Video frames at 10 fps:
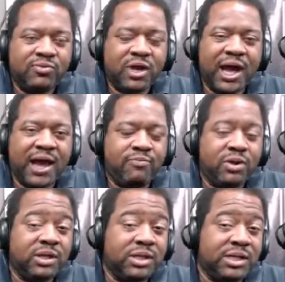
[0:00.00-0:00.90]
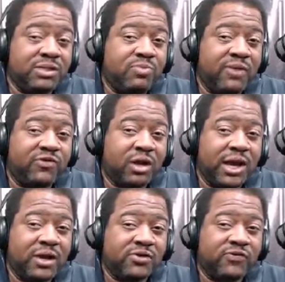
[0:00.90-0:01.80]
the liability he's been for the
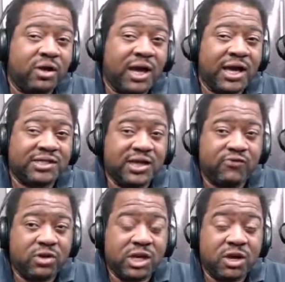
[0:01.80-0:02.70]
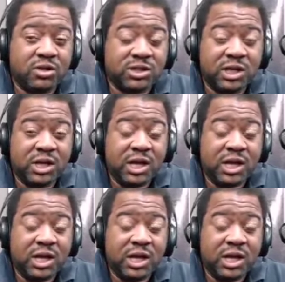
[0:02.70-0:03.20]
Lakers for the last several years.